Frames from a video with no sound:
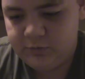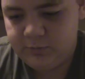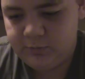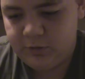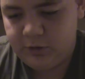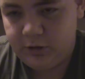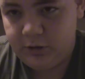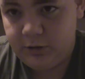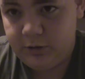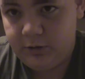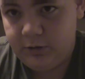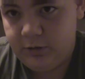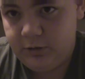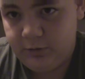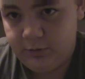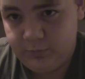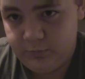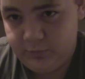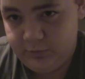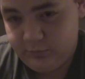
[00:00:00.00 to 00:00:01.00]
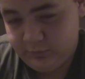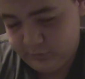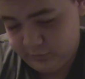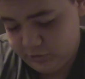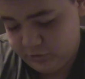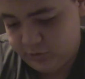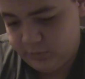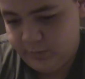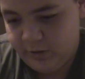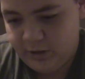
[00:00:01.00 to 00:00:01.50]
in the
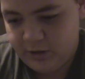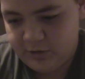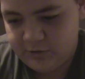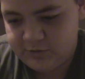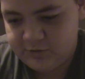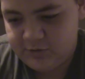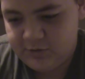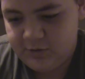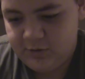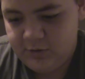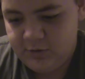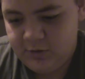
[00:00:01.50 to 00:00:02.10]
original box,